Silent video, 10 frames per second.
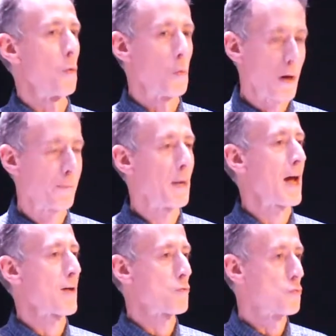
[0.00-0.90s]
We've
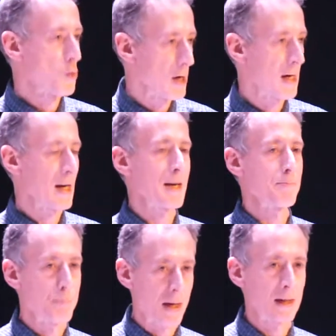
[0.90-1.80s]
made
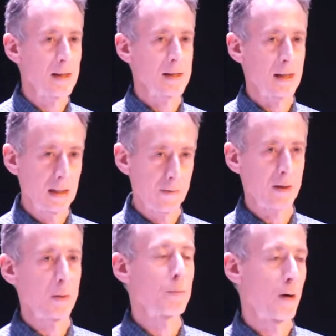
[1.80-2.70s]
really big,
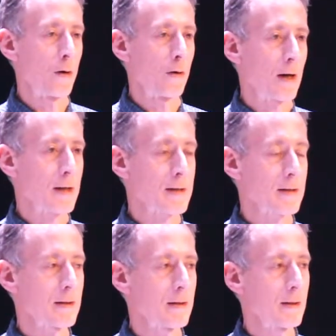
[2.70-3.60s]
significant
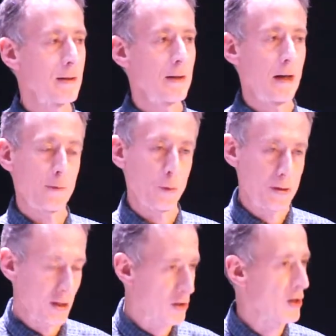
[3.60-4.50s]
progress. And of course,
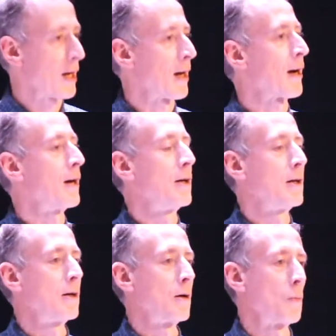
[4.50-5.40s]
this year,
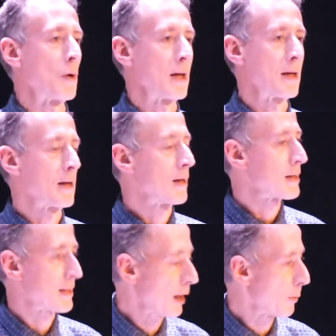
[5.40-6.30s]
we
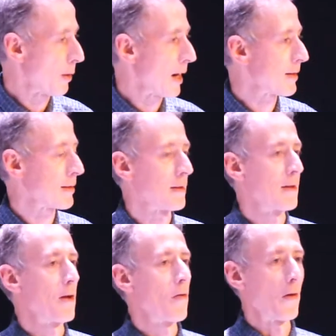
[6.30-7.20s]
celebrate
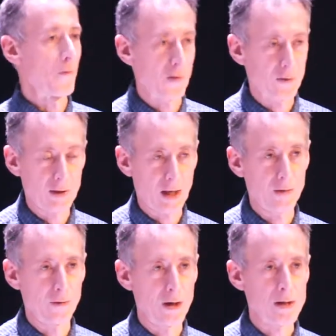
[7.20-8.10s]
the 50th
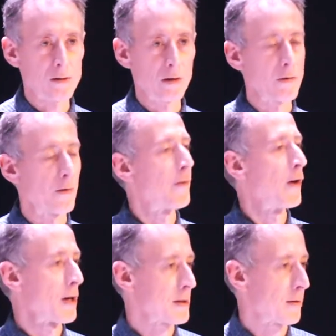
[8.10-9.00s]
anniversary of the
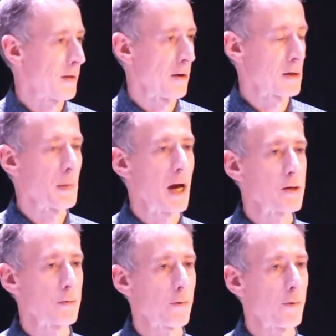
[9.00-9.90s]
first of those
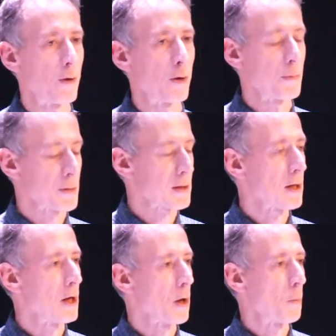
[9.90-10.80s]
major reforms,
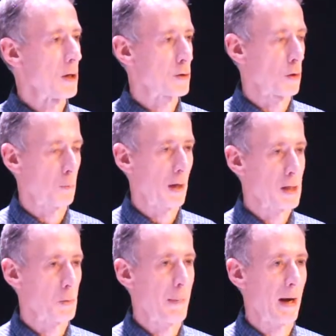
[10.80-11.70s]
which took
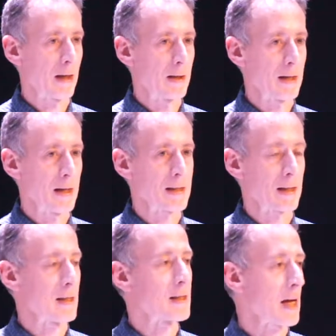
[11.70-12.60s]
place way back in
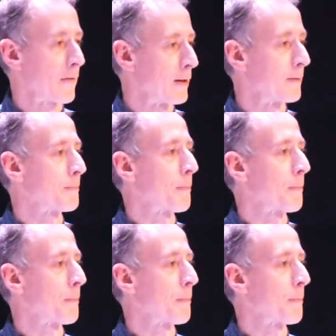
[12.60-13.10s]
1967,